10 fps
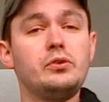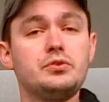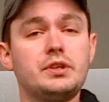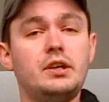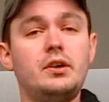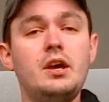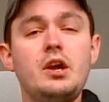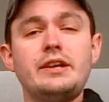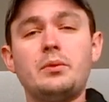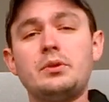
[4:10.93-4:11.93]
drill.
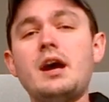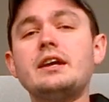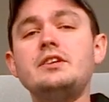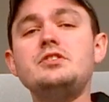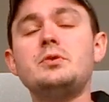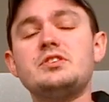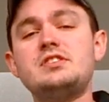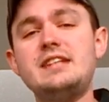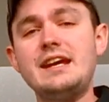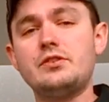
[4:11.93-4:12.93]
Now we're not going to do a
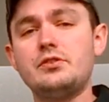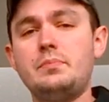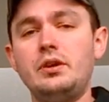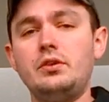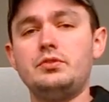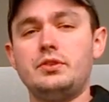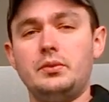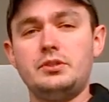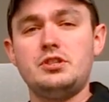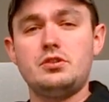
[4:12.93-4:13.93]
standard bill drill,
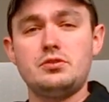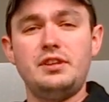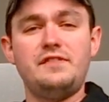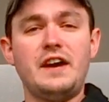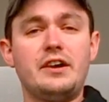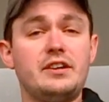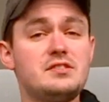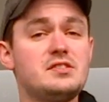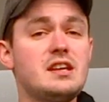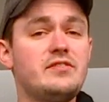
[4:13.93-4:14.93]
which is usually fired at
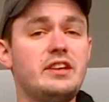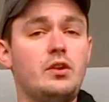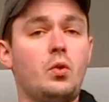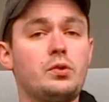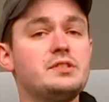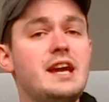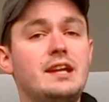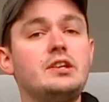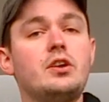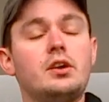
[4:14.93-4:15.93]
7 or
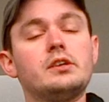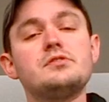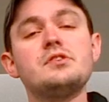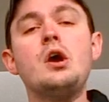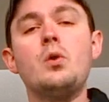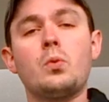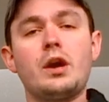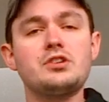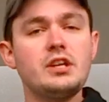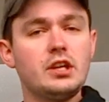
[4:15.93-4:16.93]
10 yards. We're
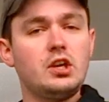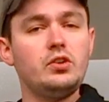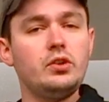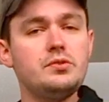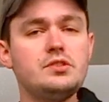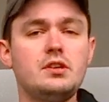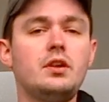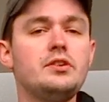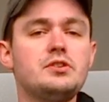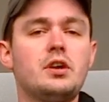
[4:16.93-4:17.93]
actually going to close in
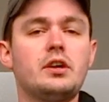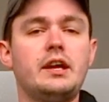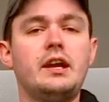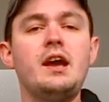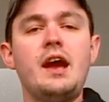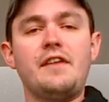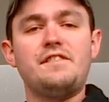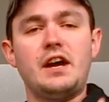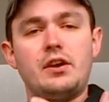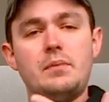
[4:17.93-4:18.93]
on the target and
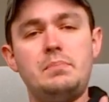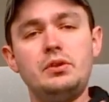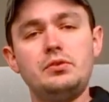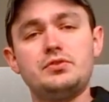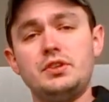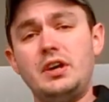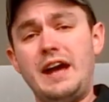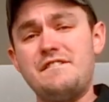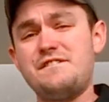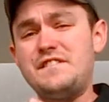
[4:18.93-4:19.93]
fire a bill drill
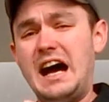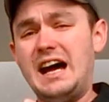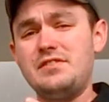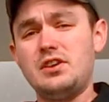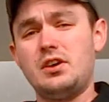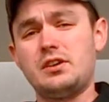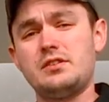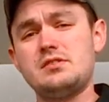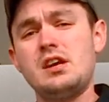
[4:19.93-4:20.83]
at 5 yards.